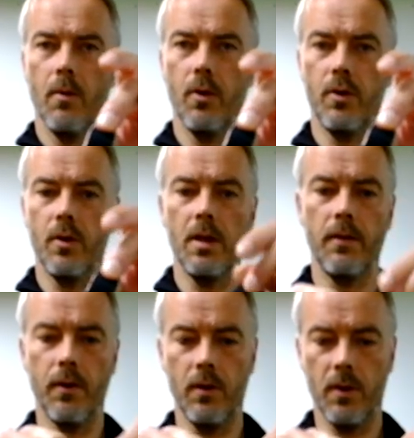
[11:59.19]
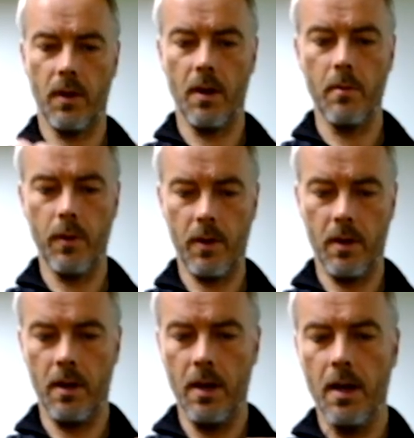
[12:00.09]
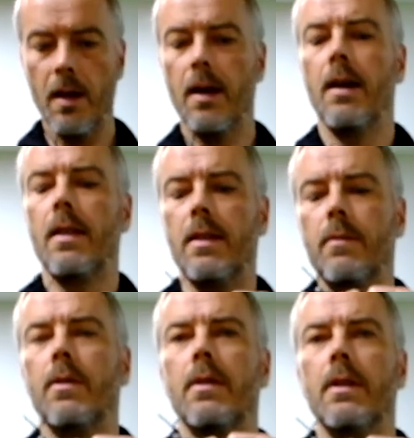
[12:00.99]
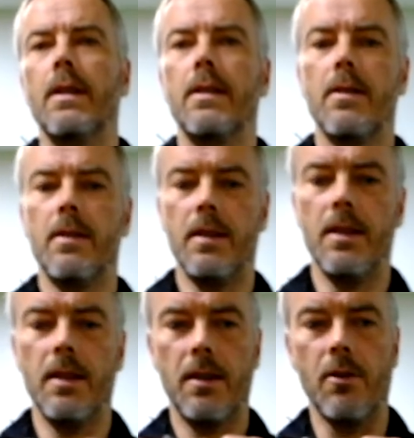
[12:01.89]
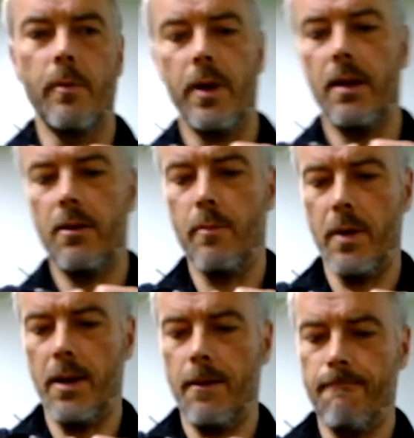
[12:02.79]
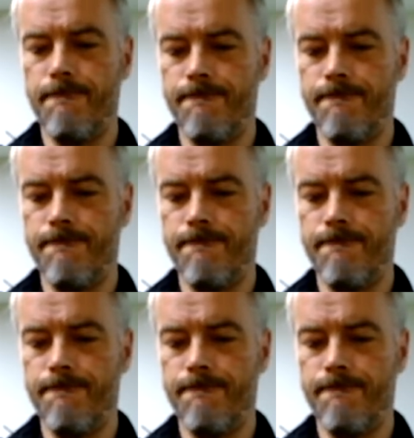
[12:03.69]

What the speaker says: what you need for your thumb. And this one, as you see, compared to mine,